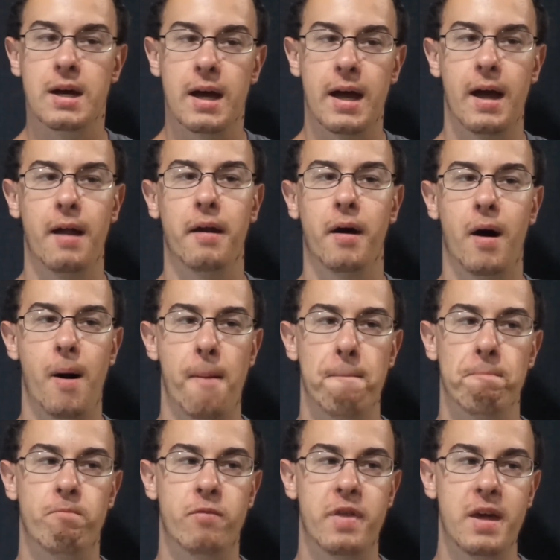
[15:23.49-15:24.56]
And um,
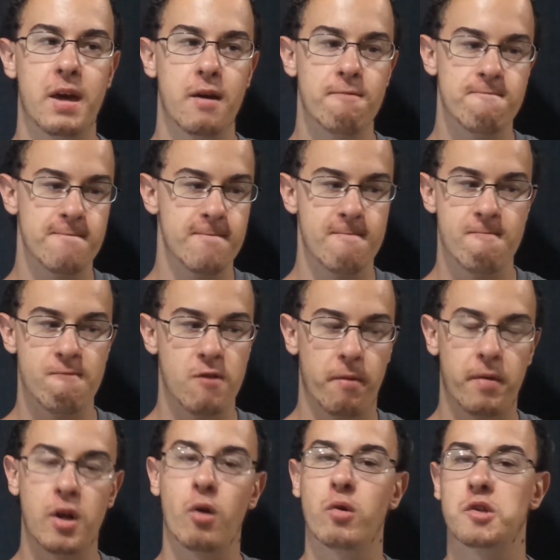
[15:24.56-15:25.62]
the, the
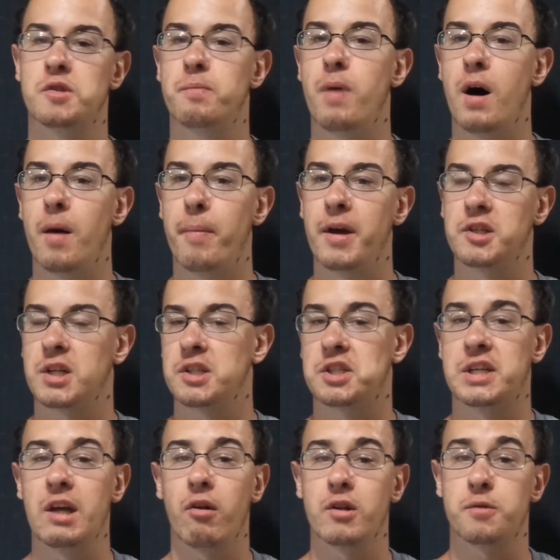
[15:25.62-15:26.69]
video was uh, based on
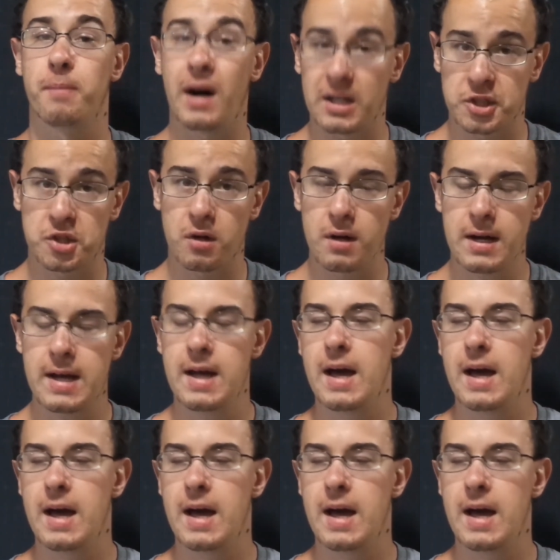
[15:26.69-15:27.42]
Skillet's Monster,